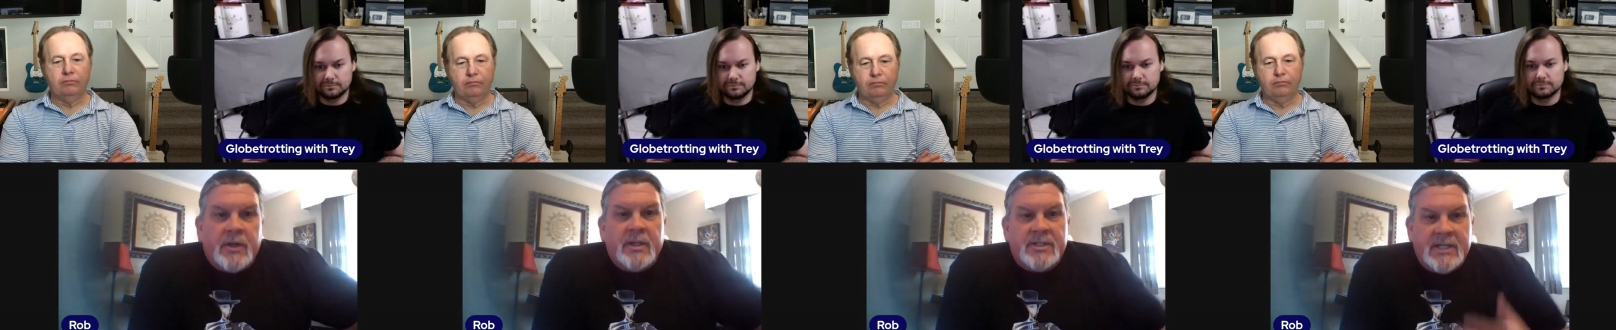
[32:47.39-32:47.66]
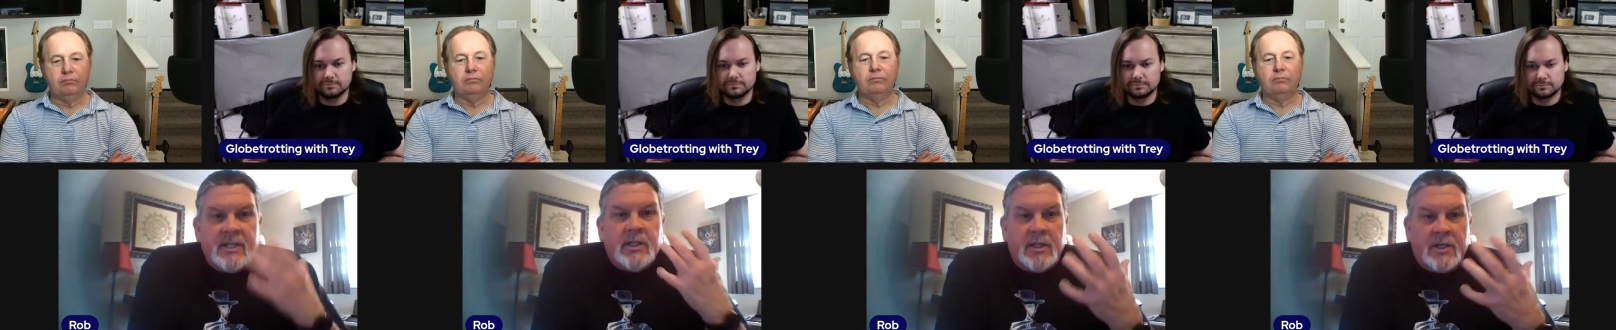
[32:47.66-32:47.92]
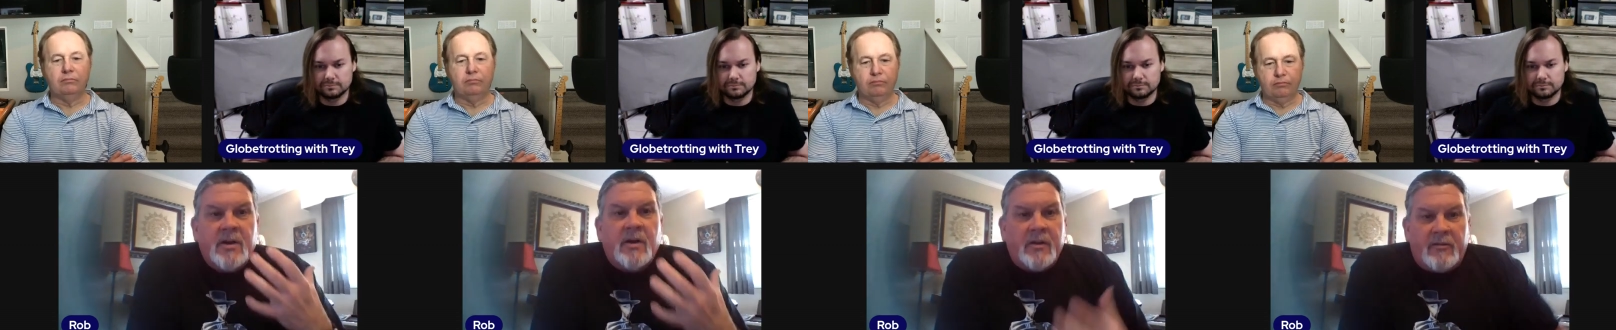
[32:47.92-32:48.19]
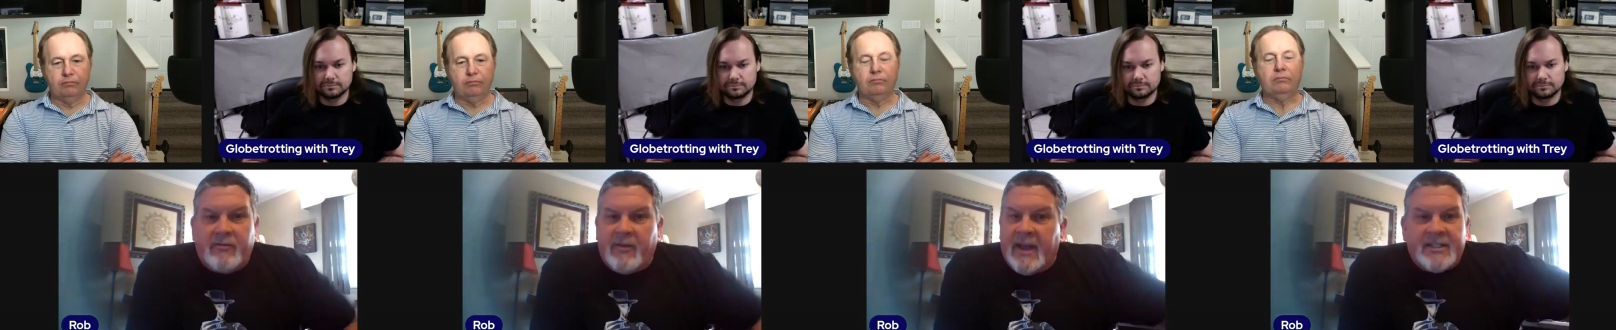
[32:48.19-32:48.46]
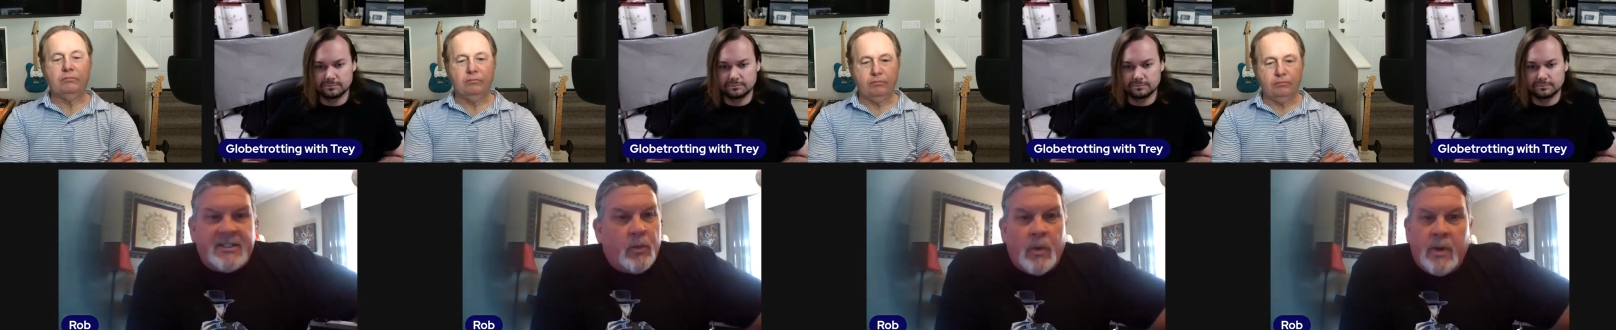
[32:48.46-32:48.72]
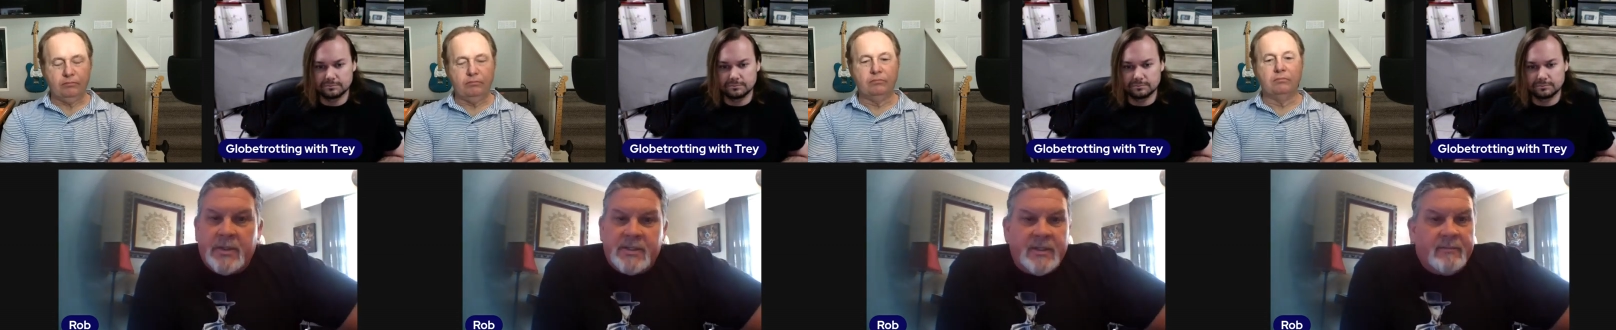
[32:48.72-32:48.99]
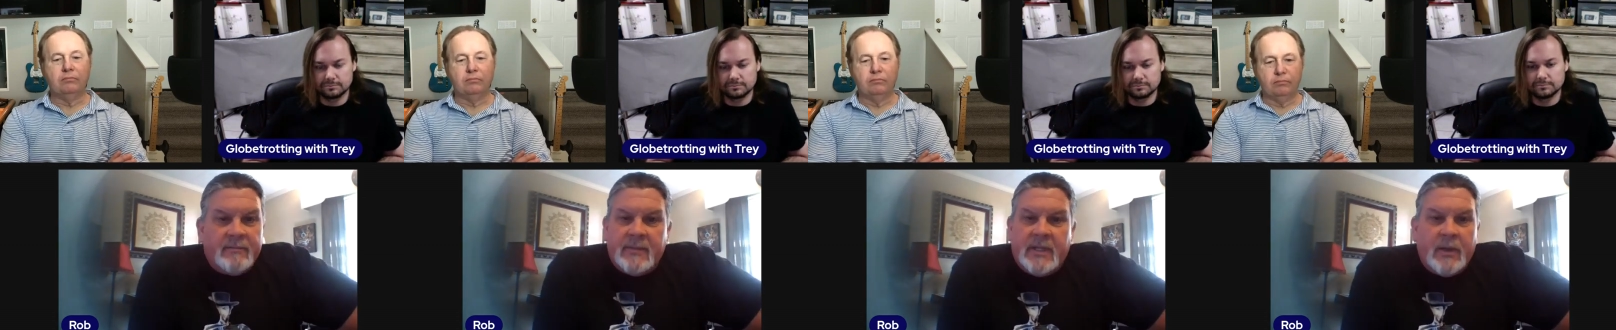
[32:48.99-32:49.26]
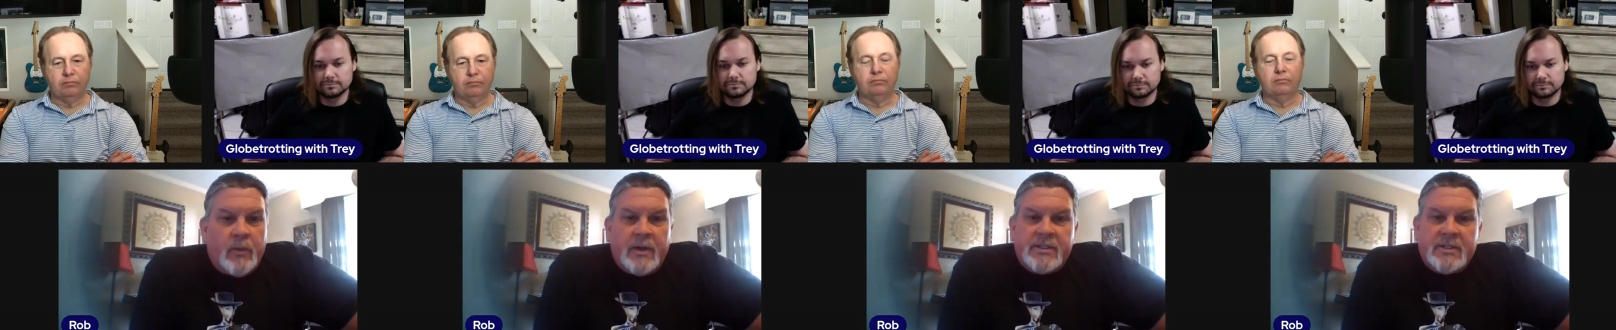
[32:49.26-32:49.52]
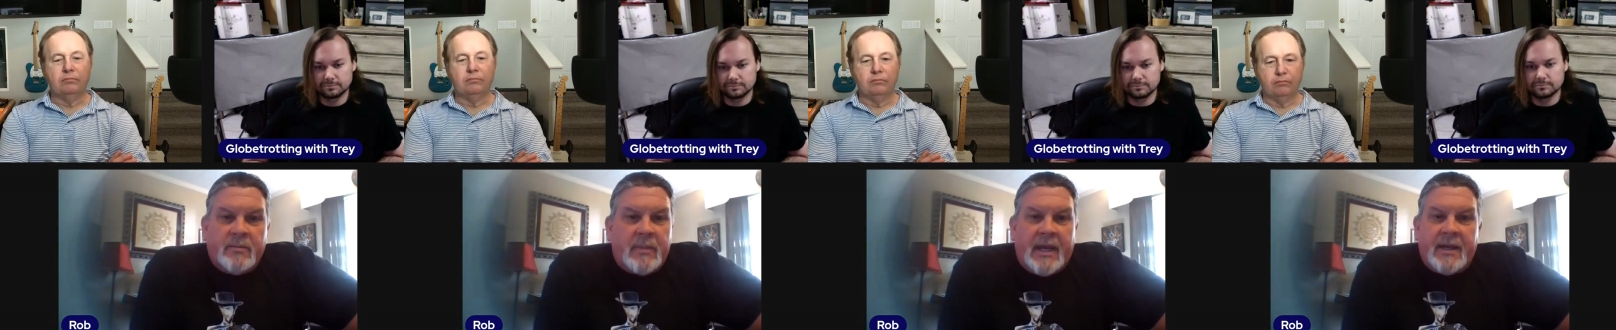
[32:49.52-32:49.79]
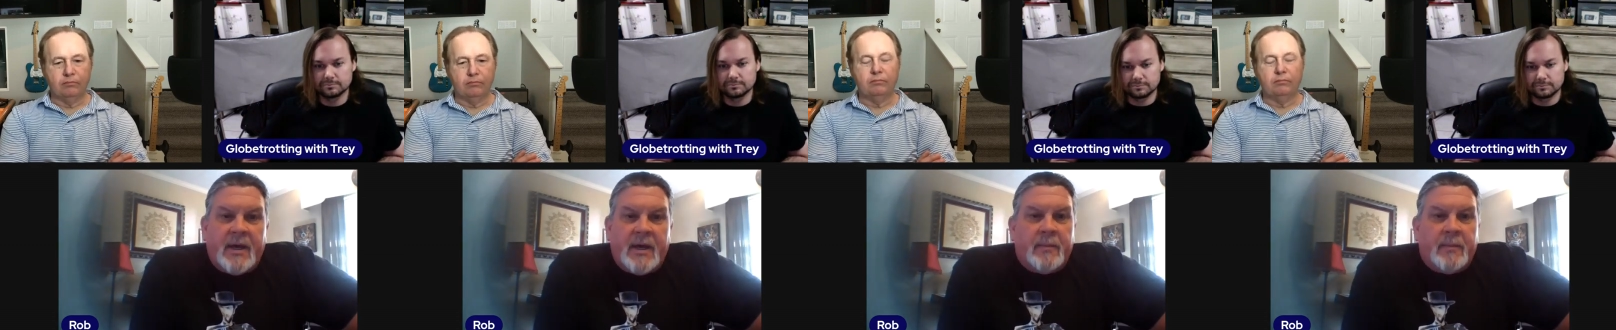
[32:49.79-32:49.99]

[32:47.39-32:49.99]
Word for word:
Speaker 1: You could see the look on their face. It wasn't, it wasn't made